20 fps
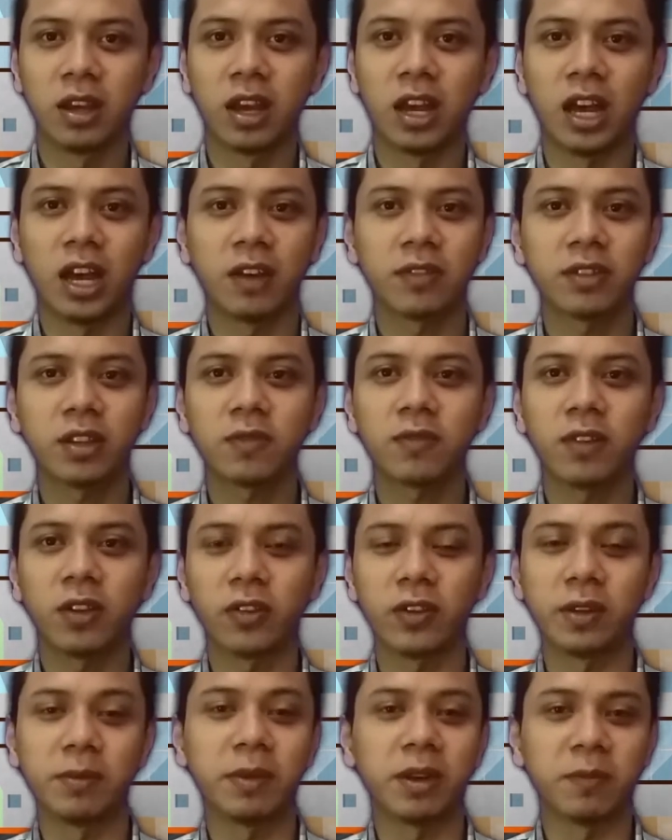After
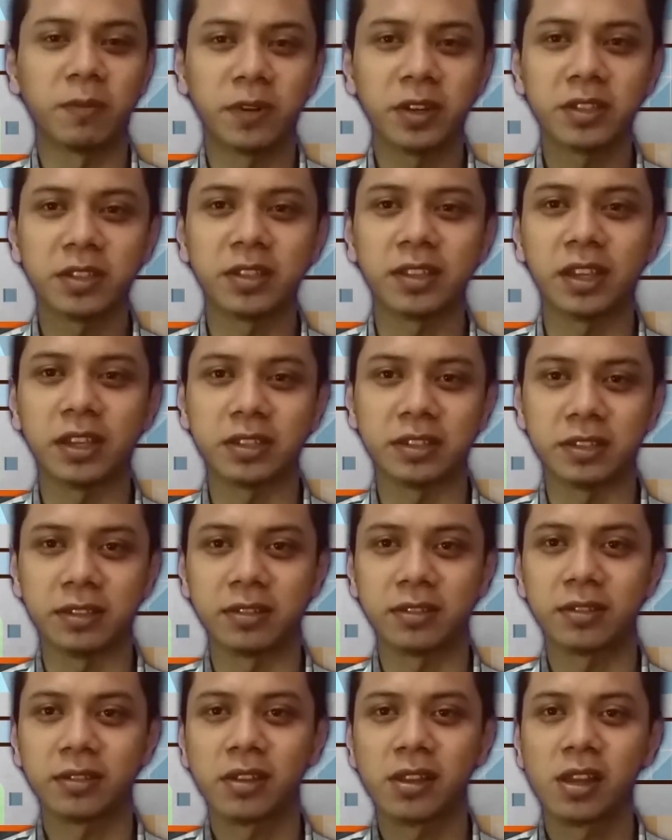following my
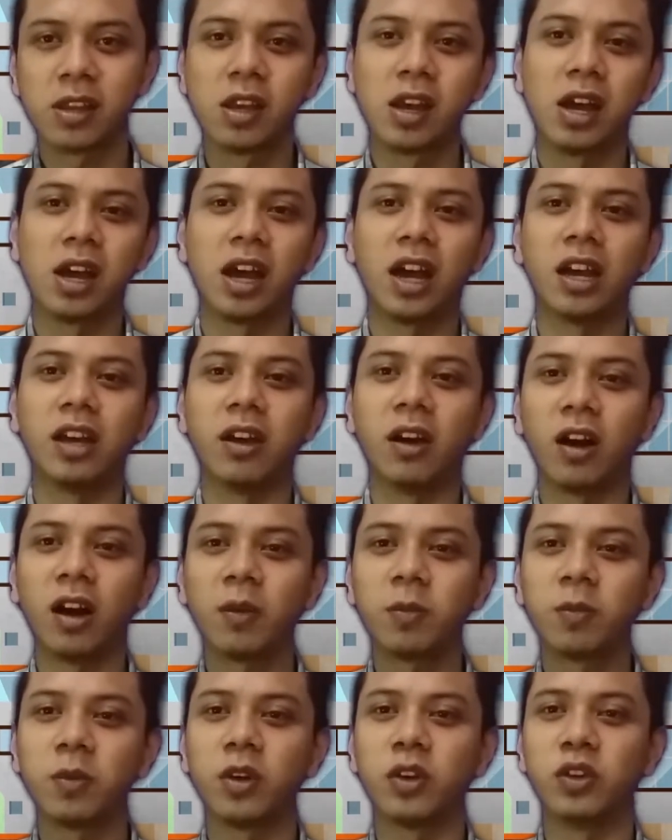presentation, I
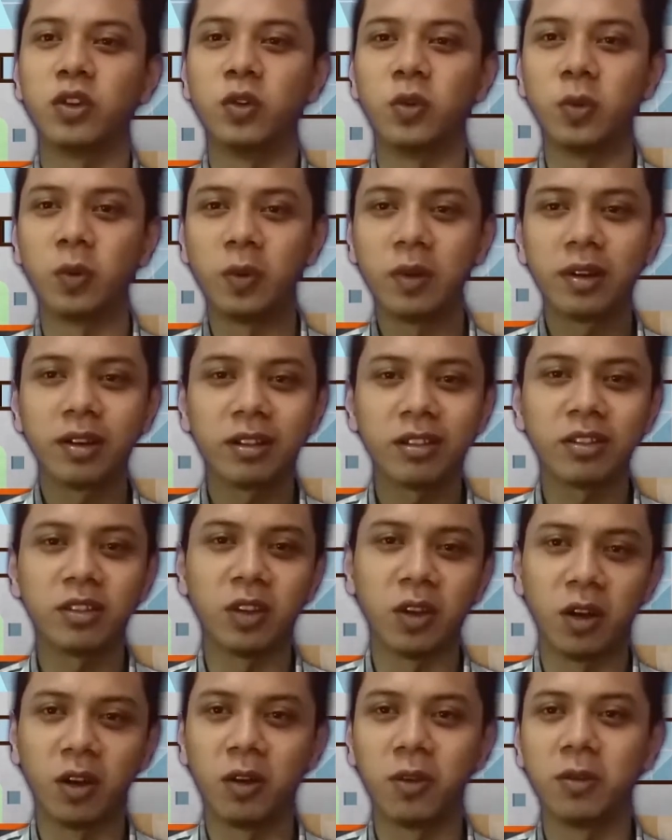hope you will
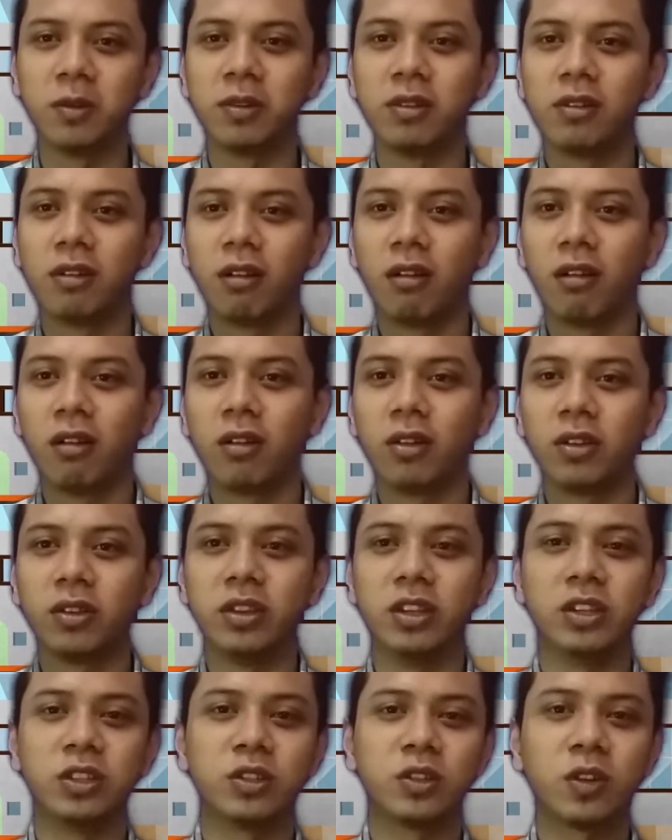know
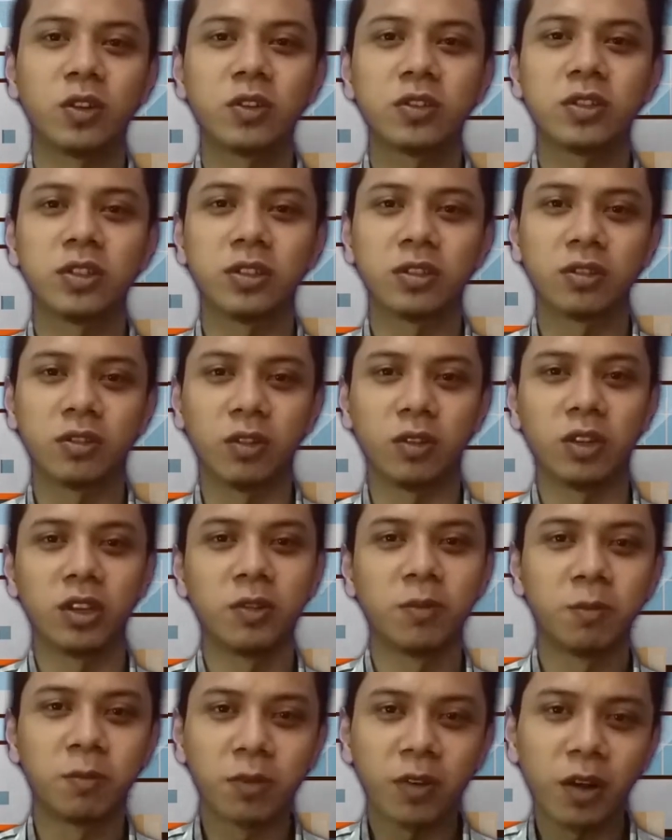the solution to
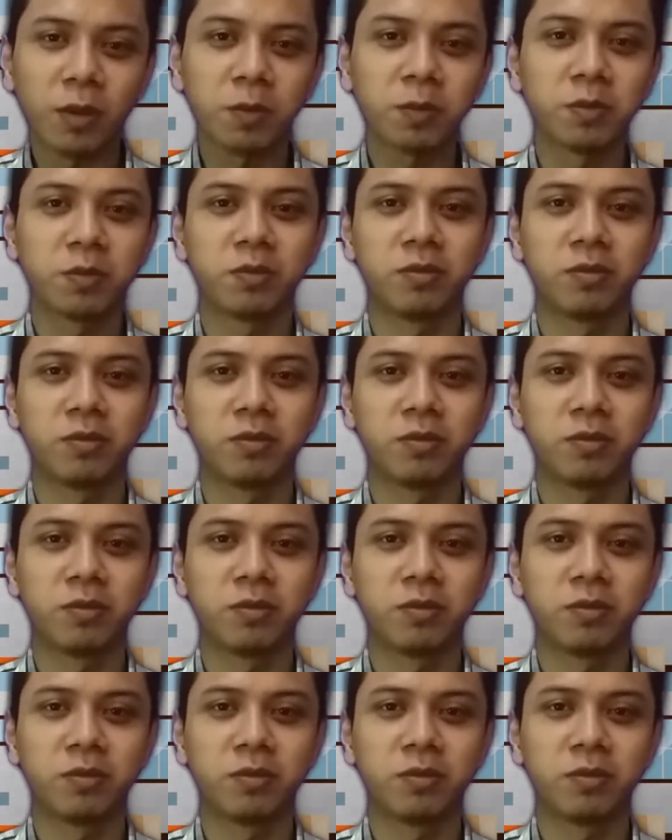improve